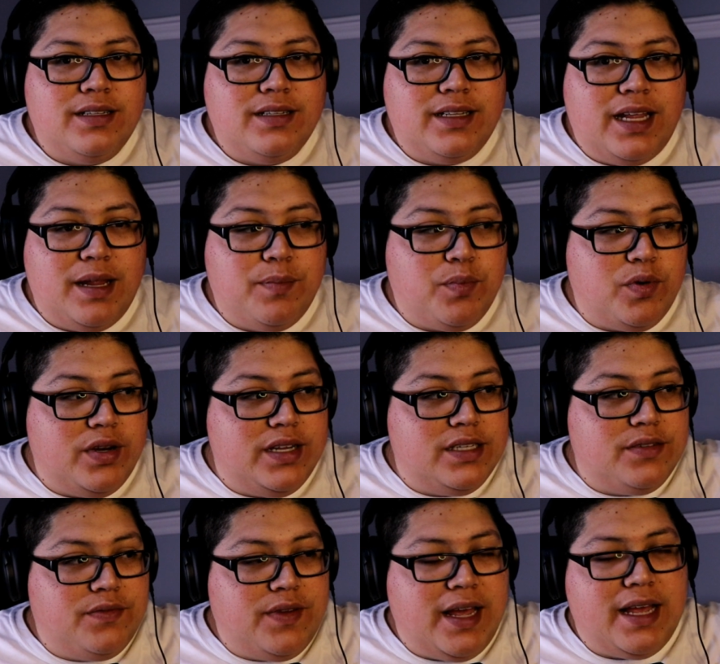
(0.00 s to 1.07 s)
taper
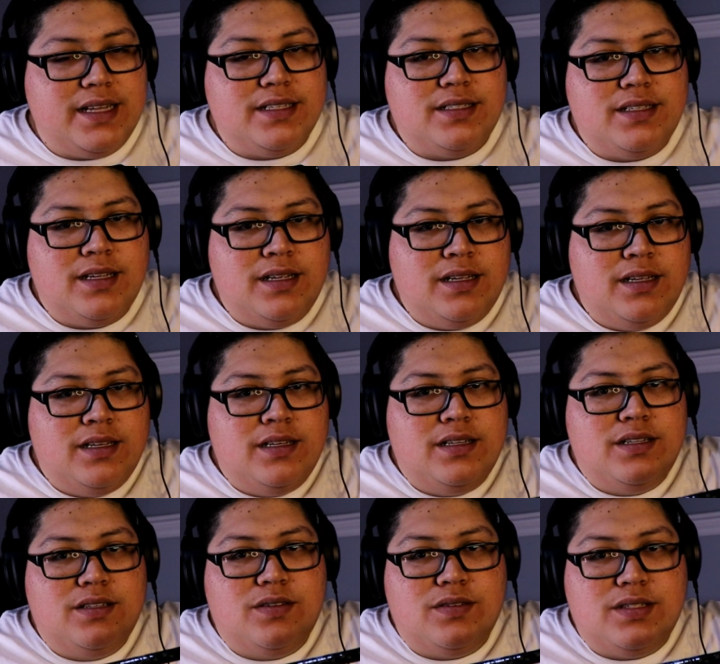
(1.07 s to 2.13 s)
is fast.
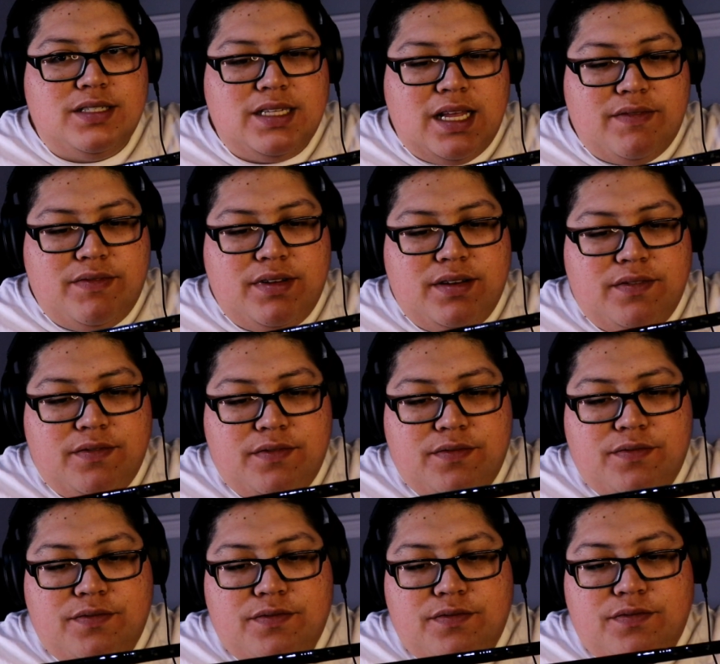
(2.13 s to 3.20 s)
So 7
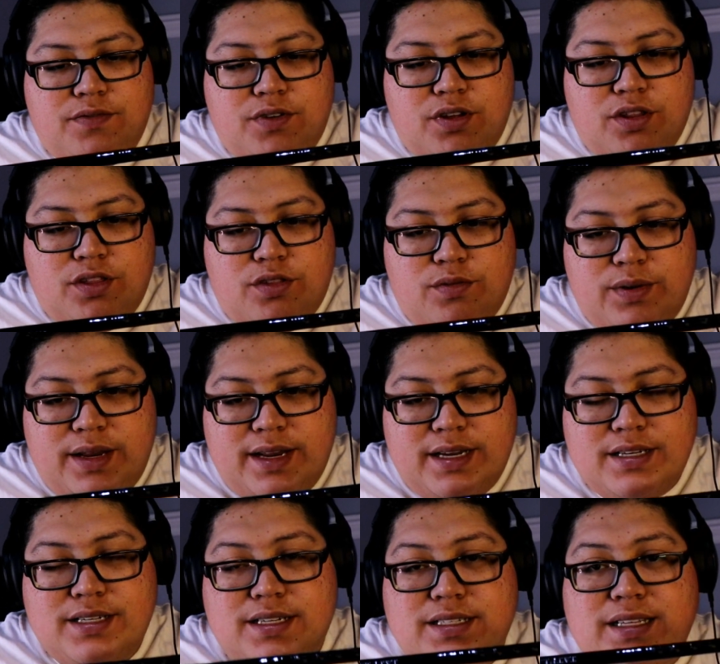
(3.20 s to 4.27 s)
foot 3
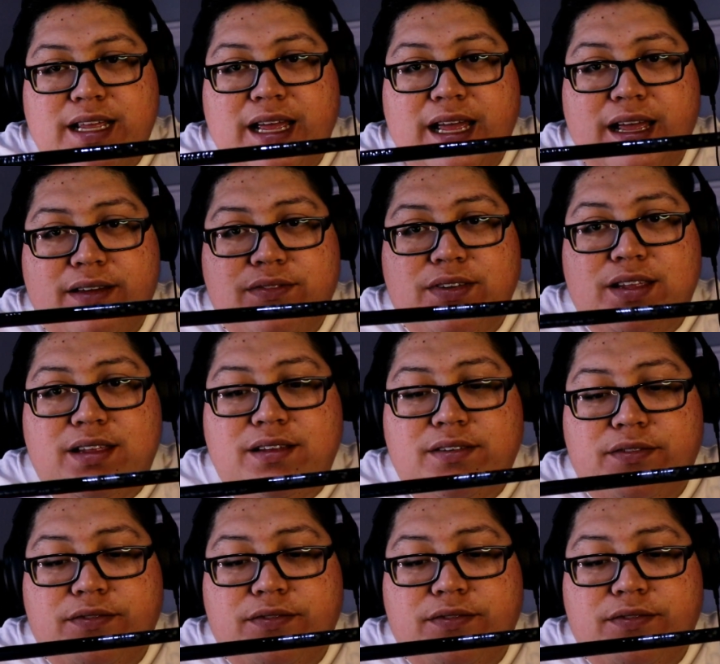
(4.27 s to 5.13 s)
inches, heavy,